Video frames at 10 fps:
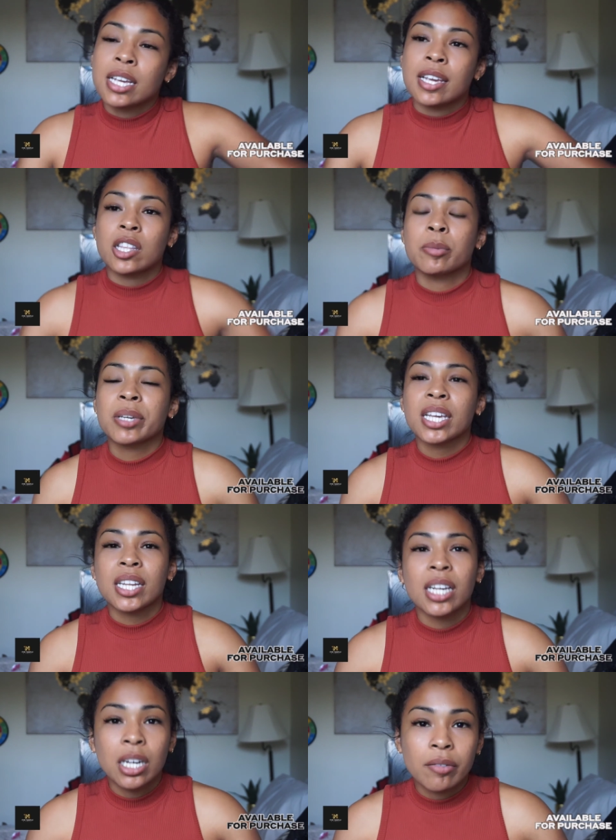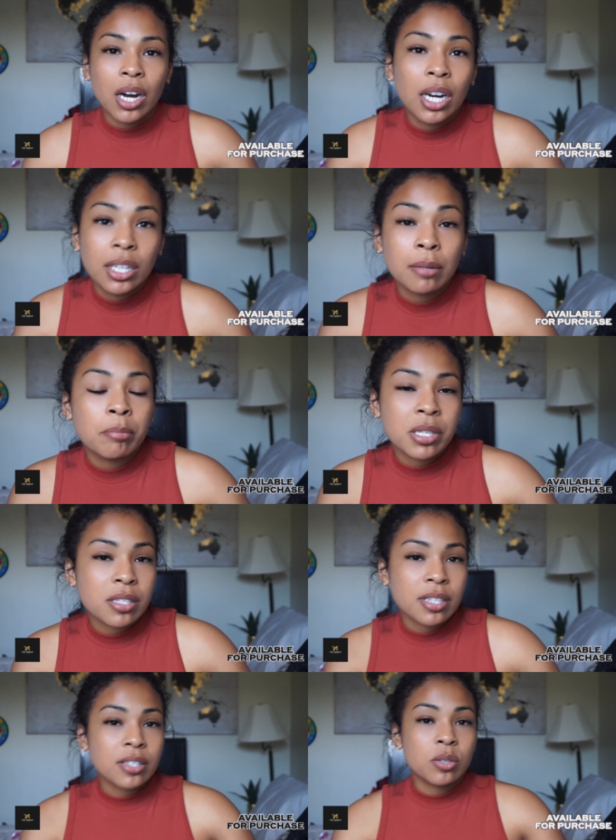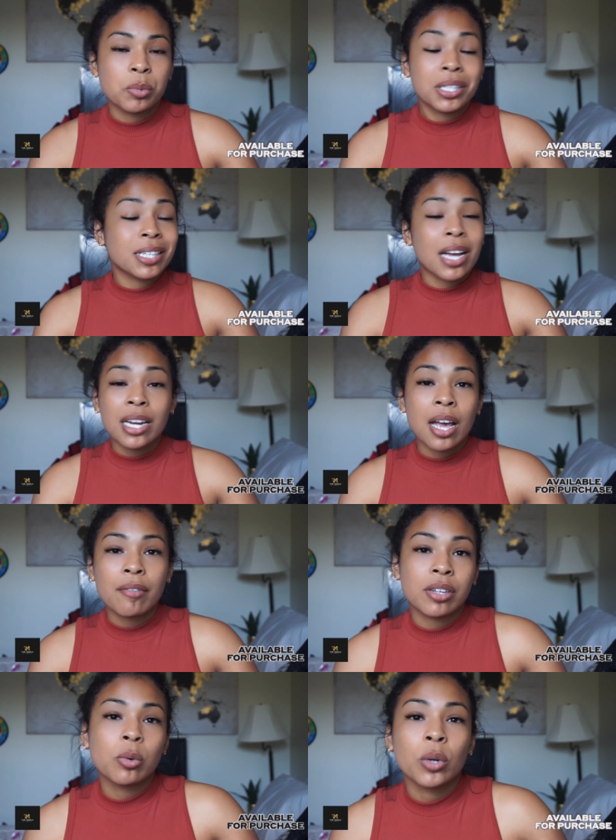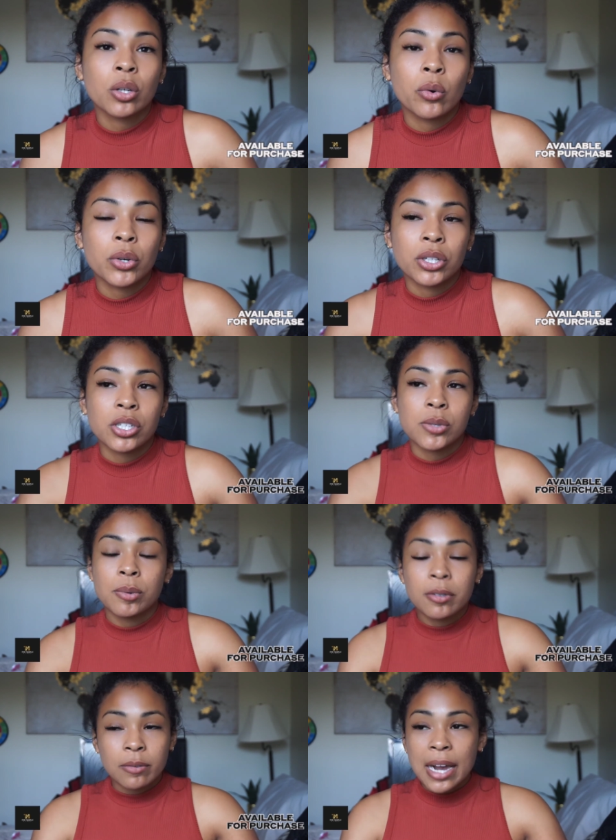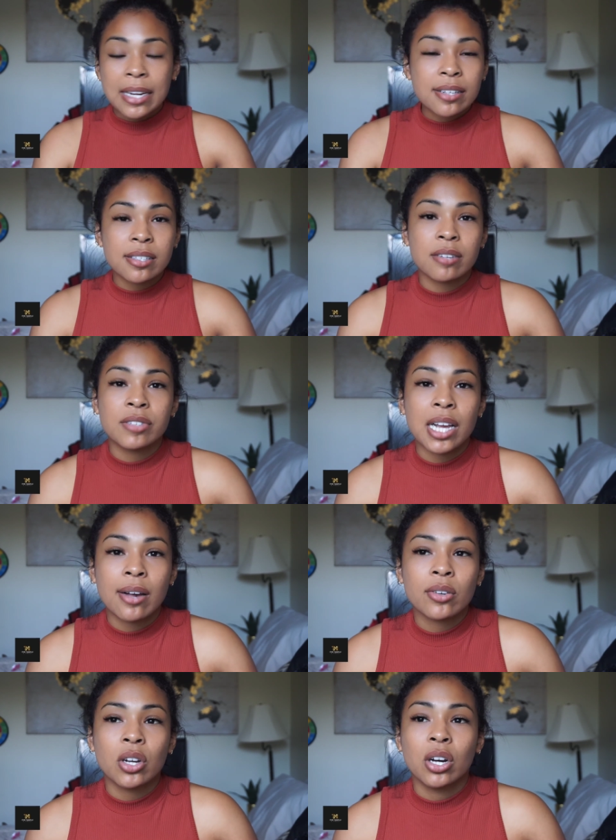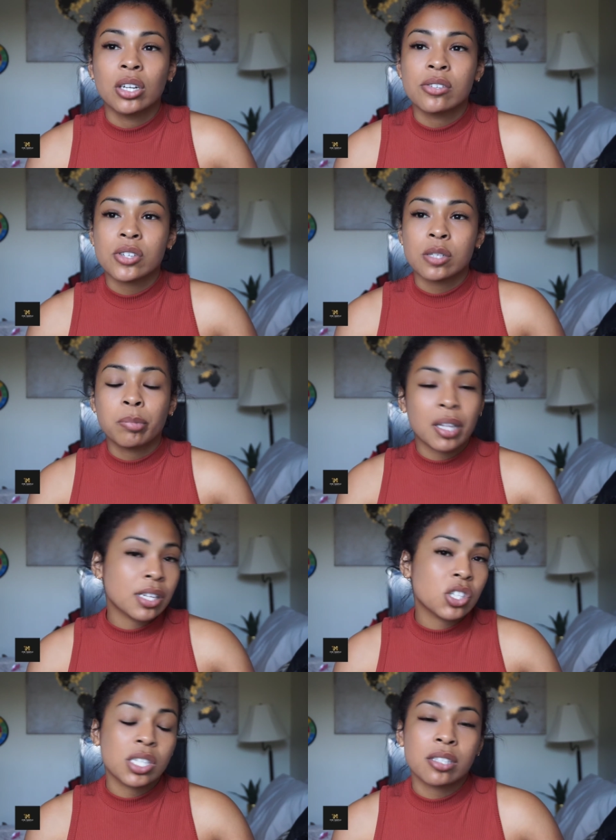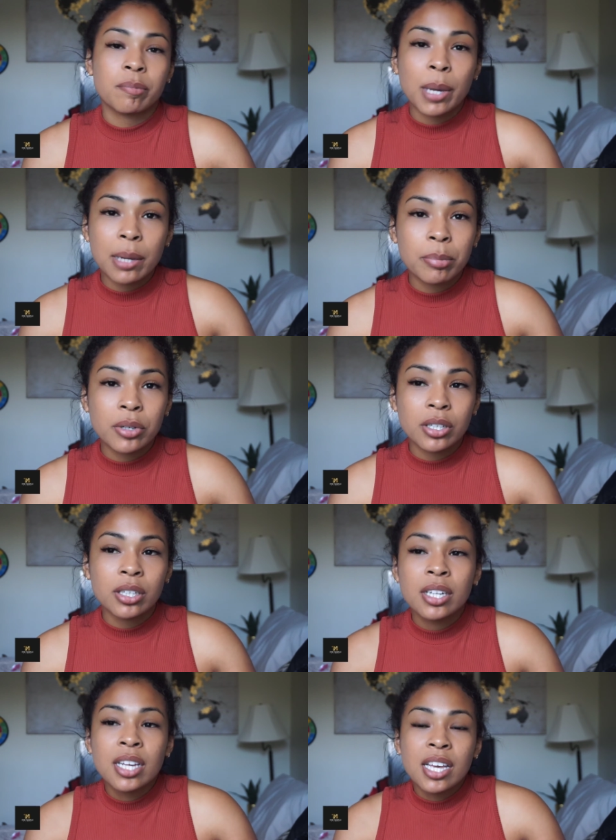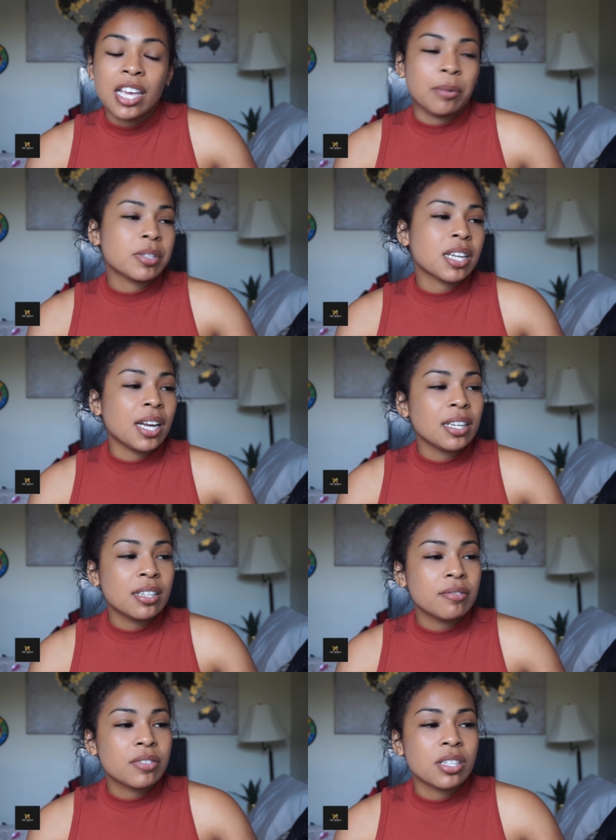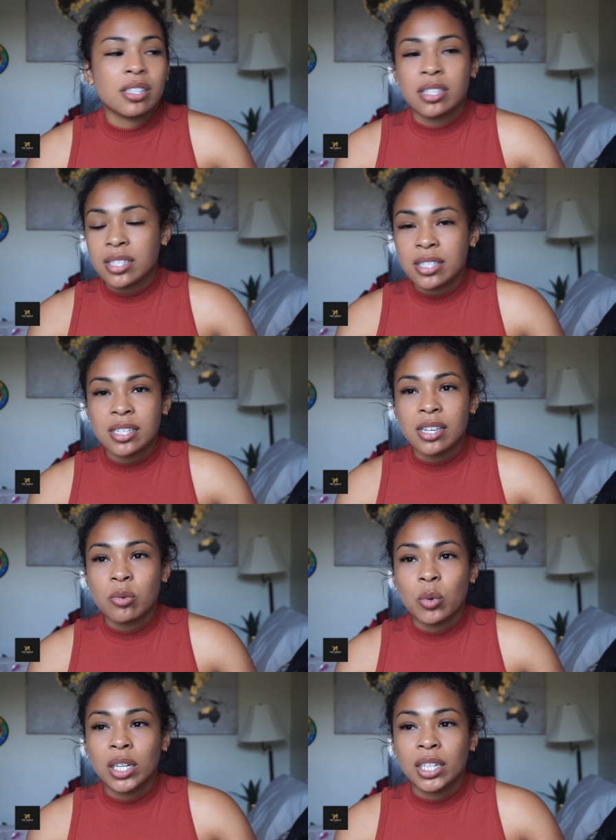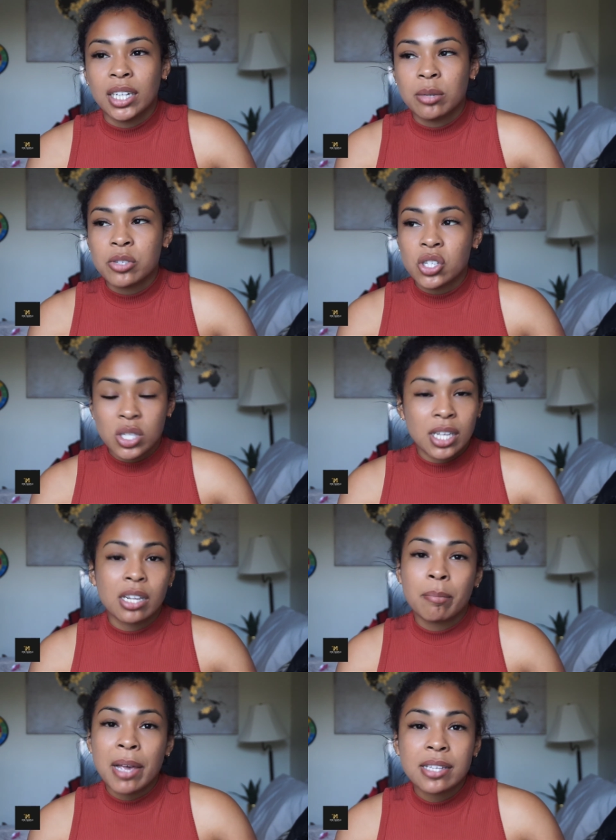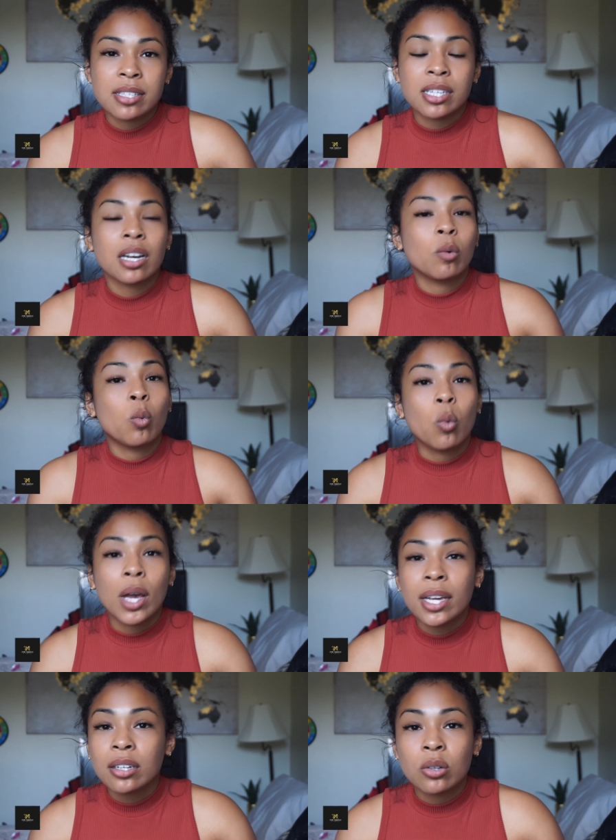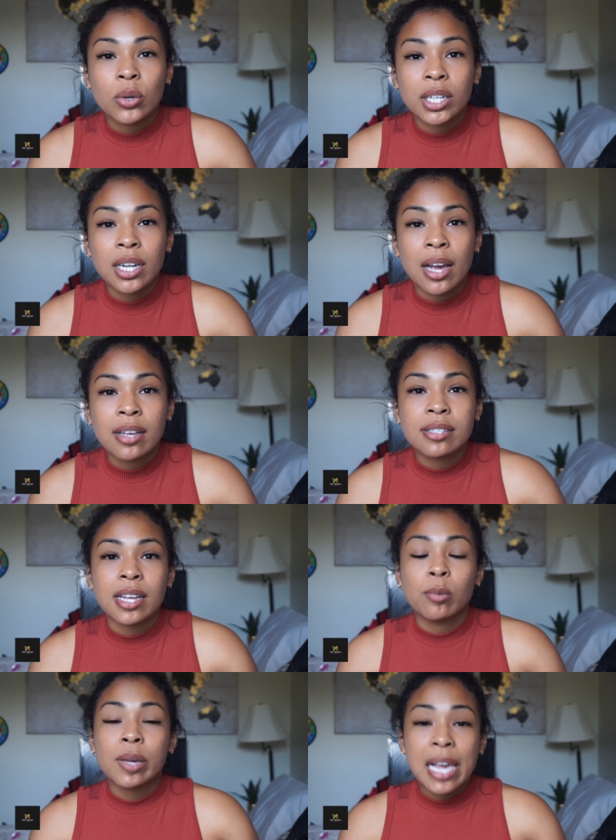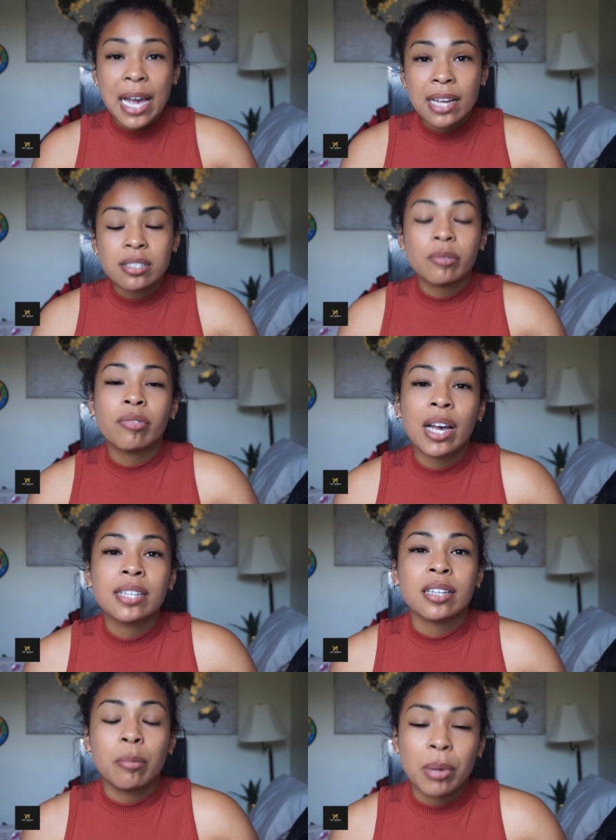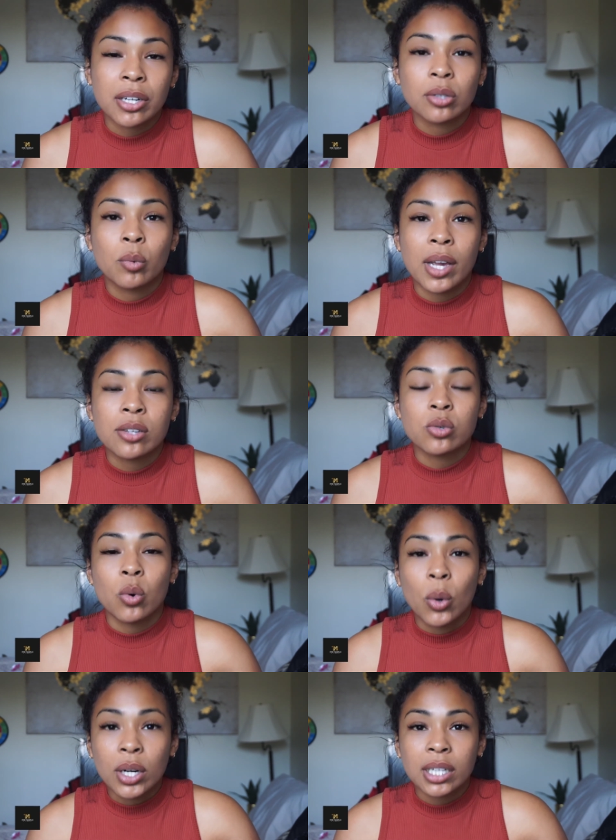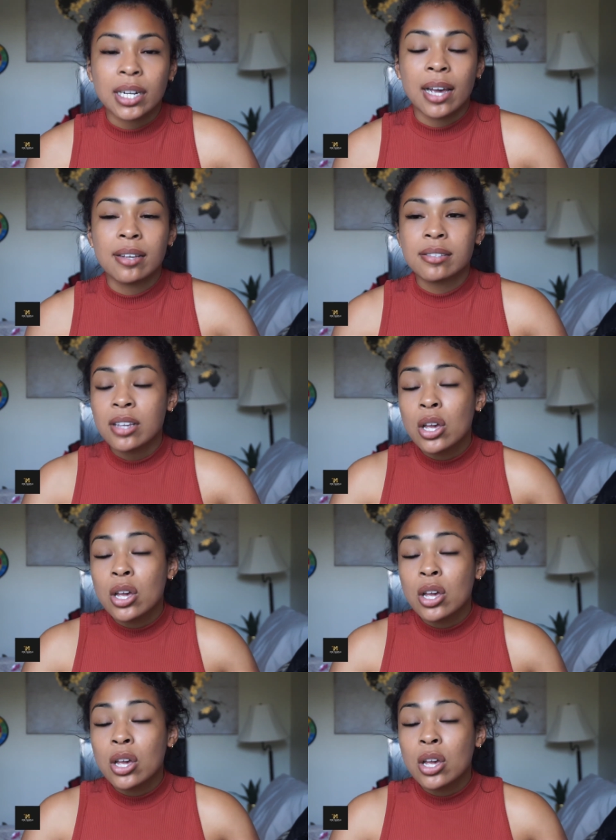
In the beginning of our business, we did not have any work orders. We were writing stuff down on just plain sheets of paper. It was kind of to the extent where it was just getting messy, way unorganized, and we had to find a better way to organize.